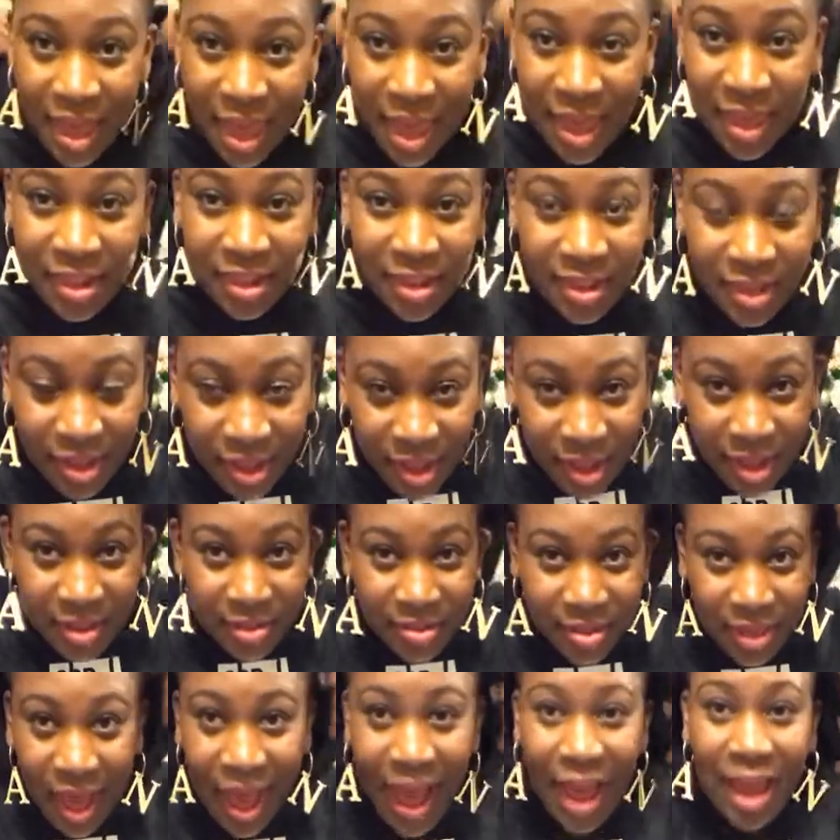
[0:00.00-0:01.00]
and the,
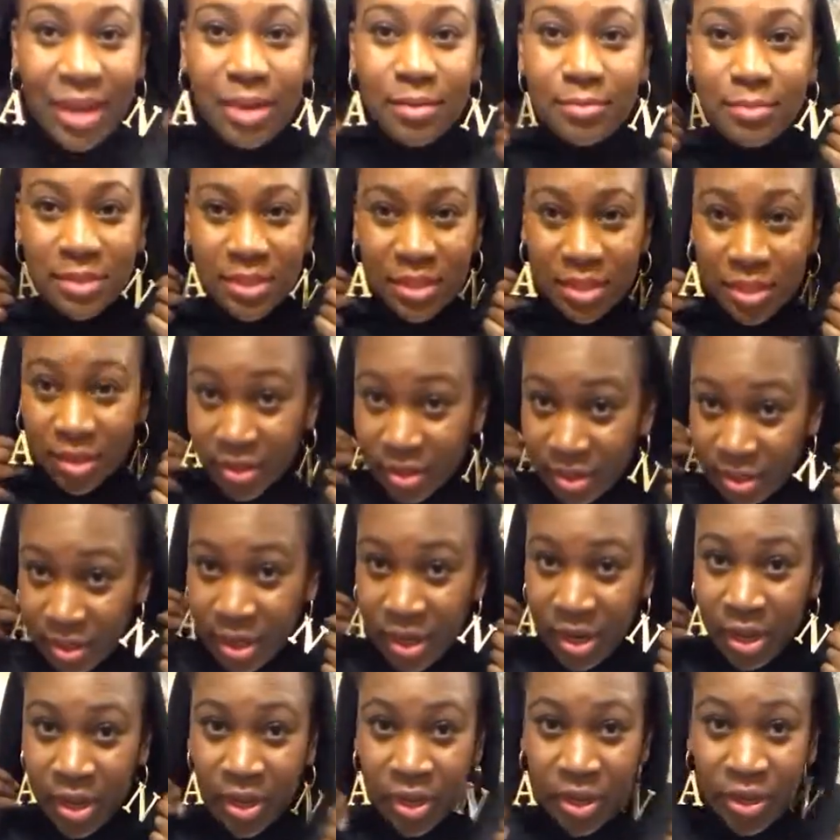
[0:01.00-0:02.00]
the items are
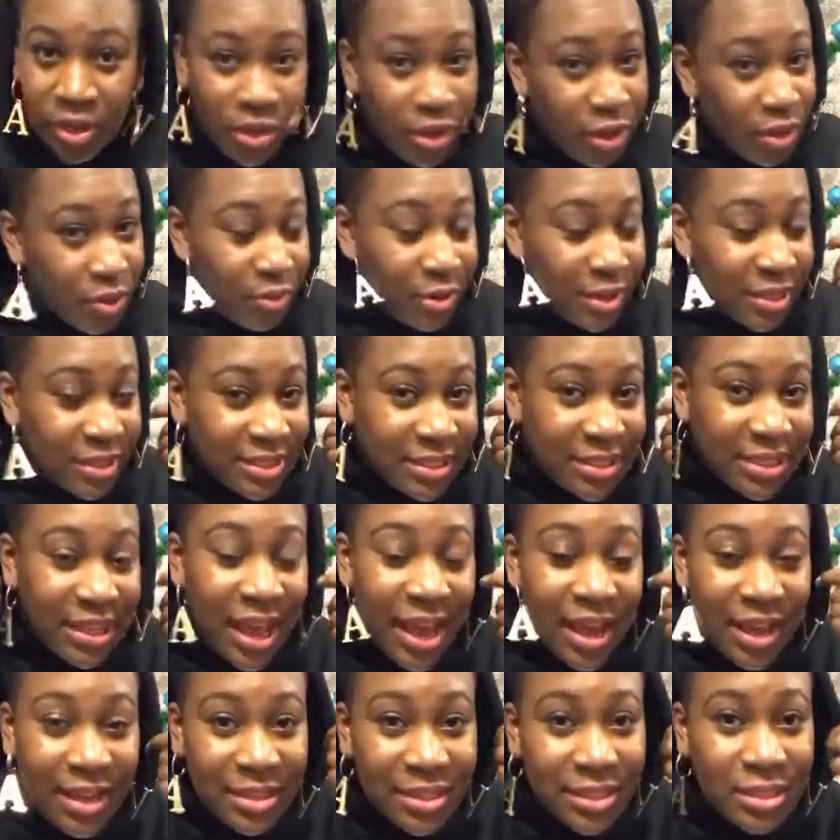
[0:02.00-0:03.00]

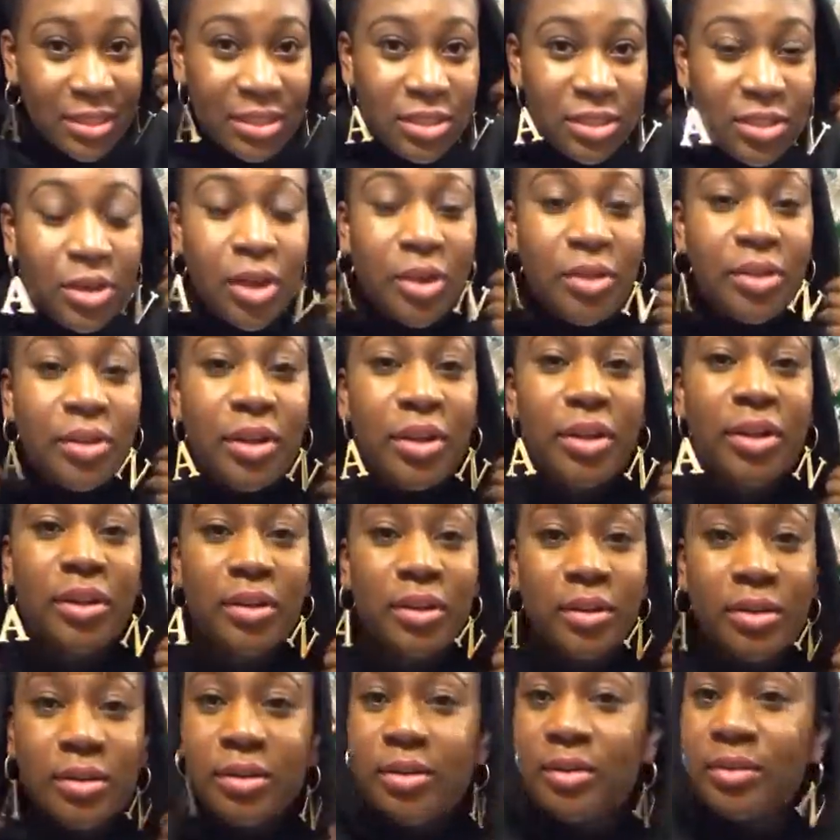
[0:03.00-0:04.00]
unisex, you know, they're
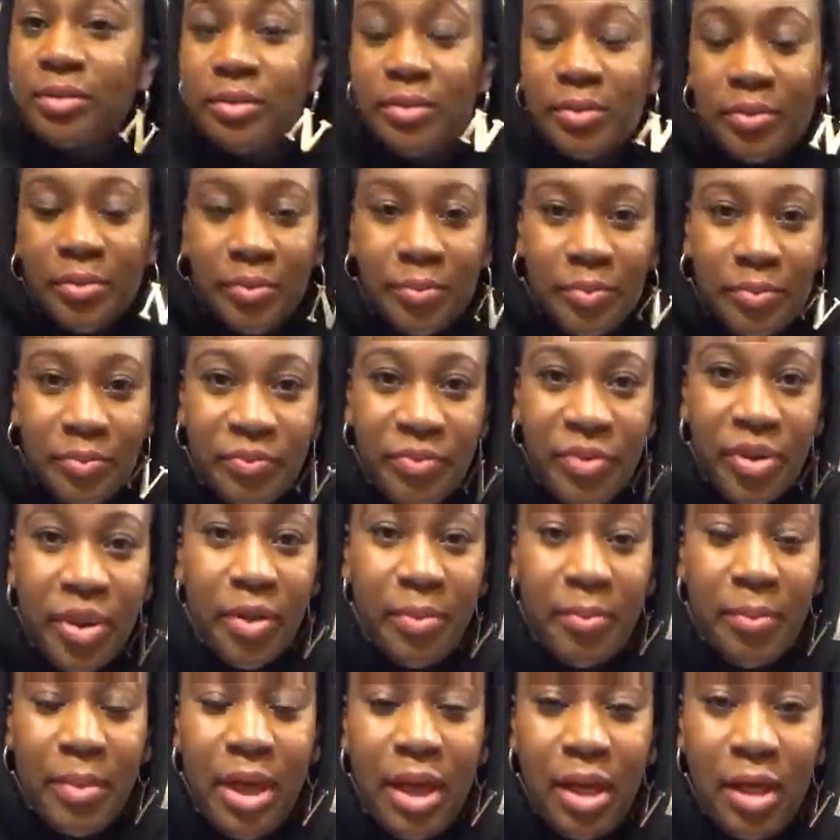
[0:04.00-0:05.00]

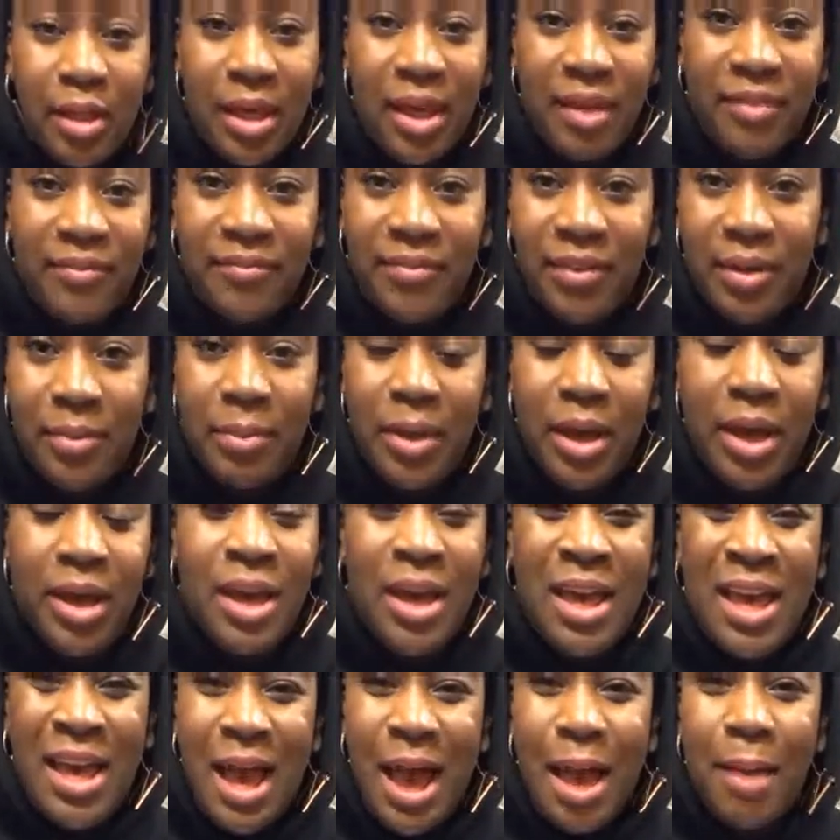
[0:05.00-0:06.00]
for male and female.
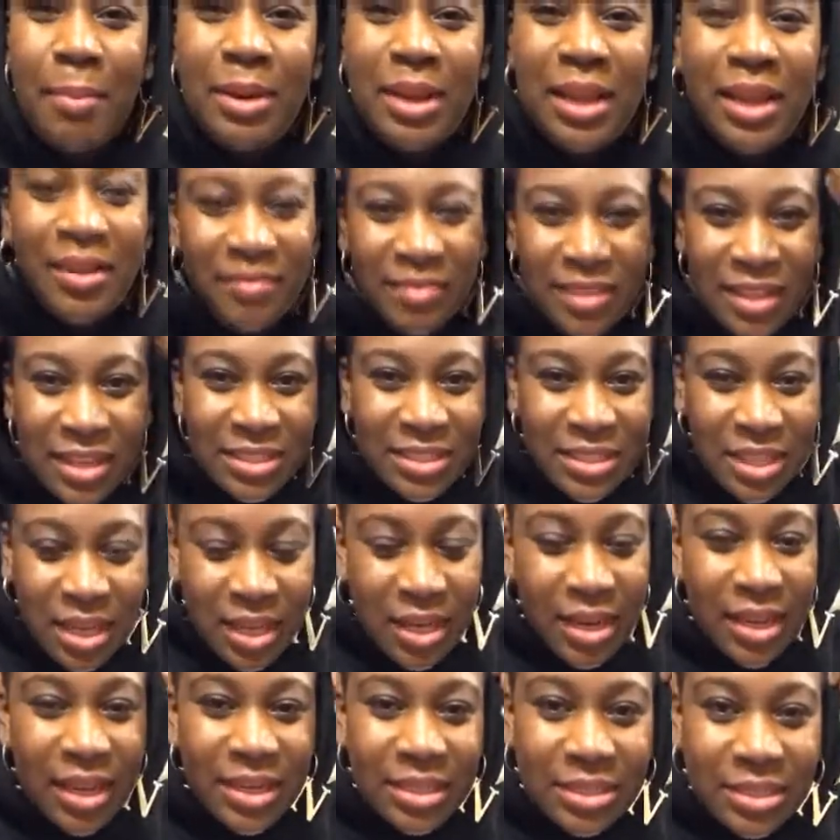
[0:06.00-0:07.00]
I believe this
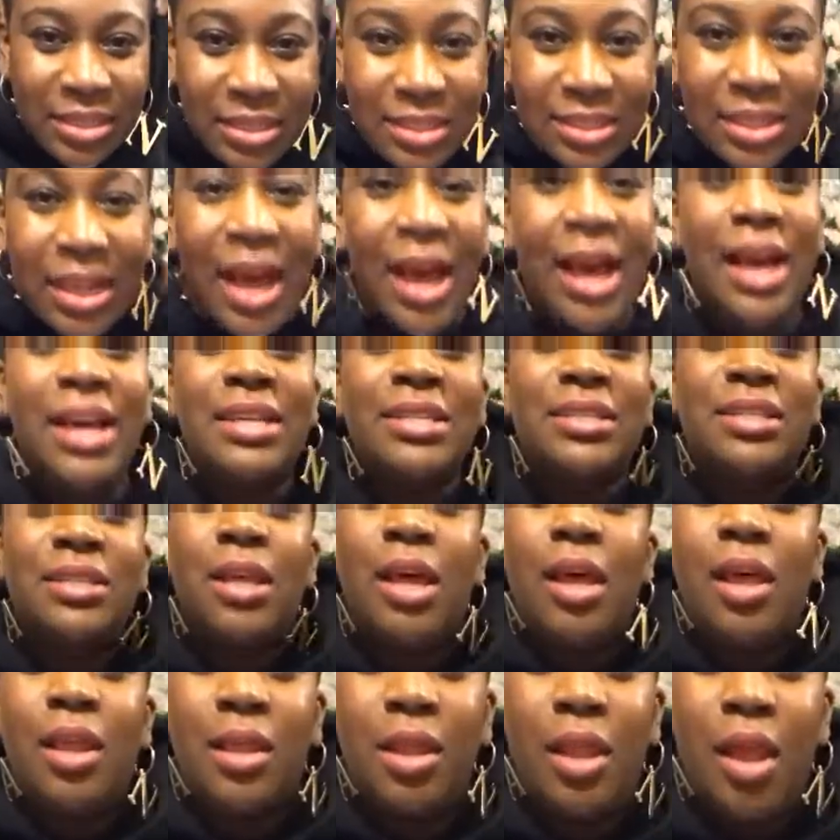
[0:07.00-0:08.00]
hoodie is a size
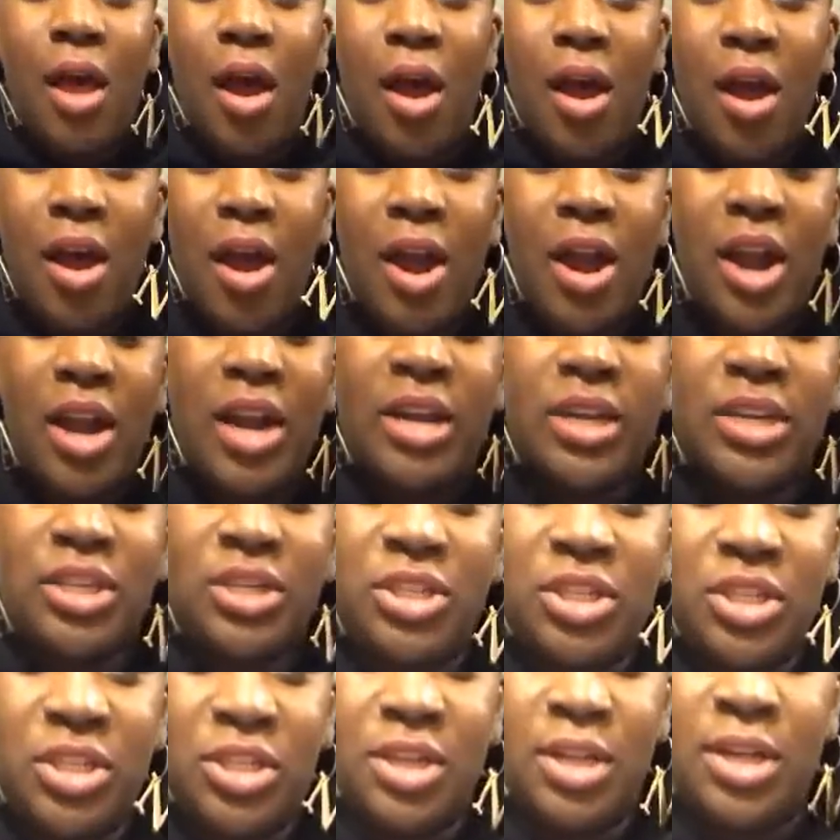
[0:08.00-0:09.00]

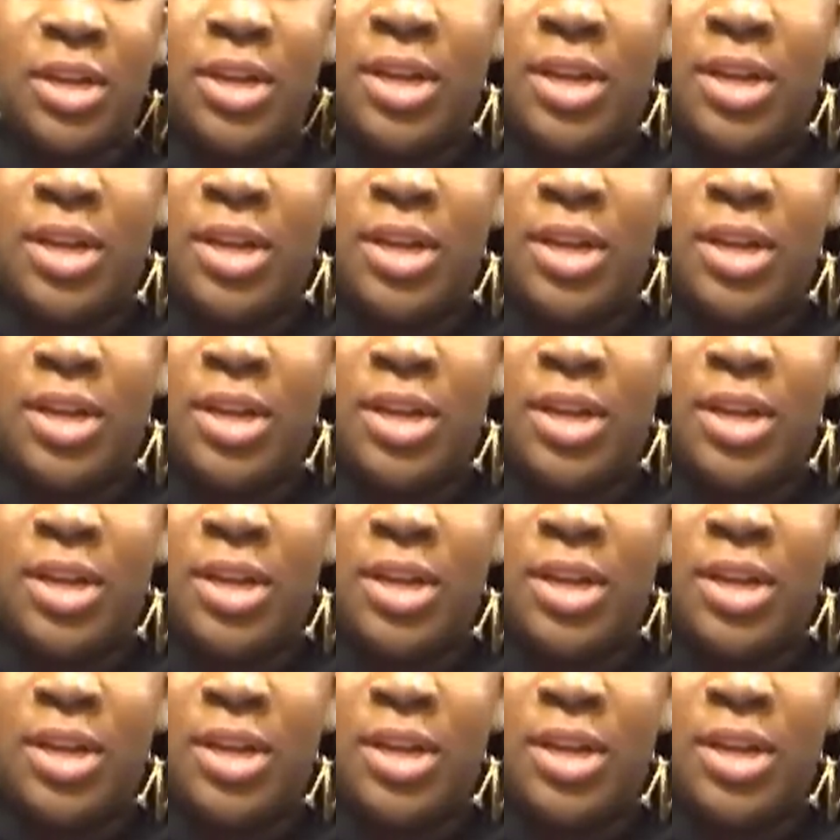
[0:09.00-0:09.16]
large.